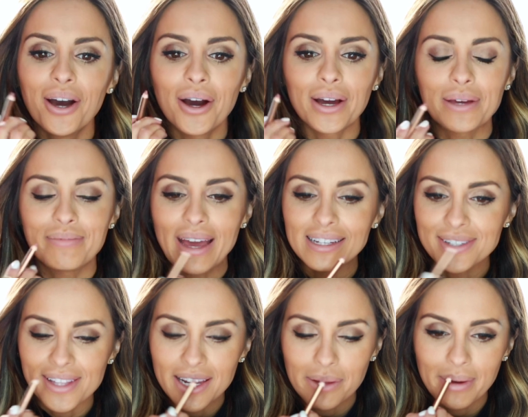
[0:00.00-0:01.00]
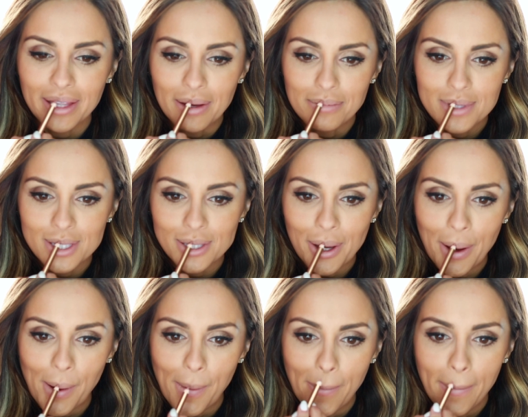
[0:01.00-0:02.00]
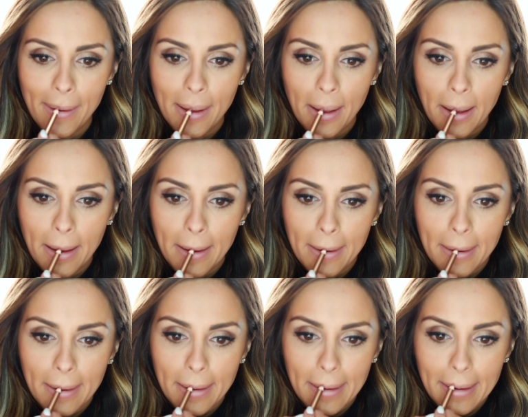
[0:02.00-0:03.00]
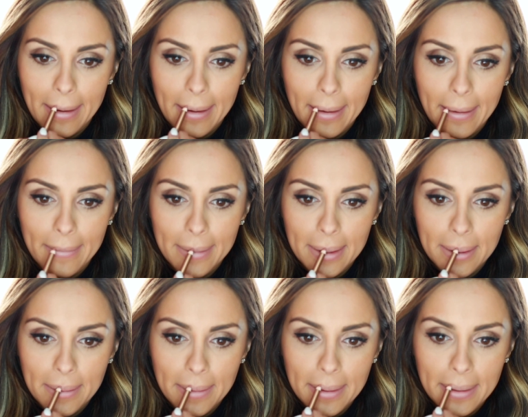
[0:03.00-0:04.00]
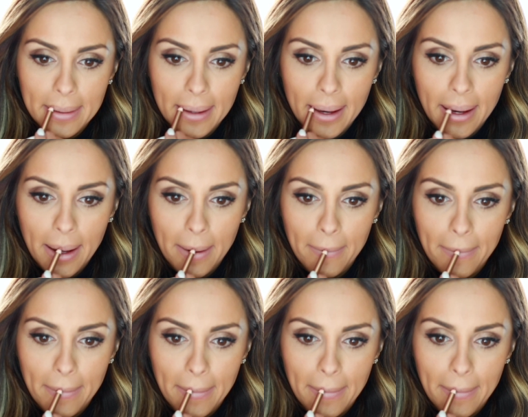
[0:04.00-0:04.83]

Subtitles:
Okay, back to lining my lips. So I'm gonna do the top.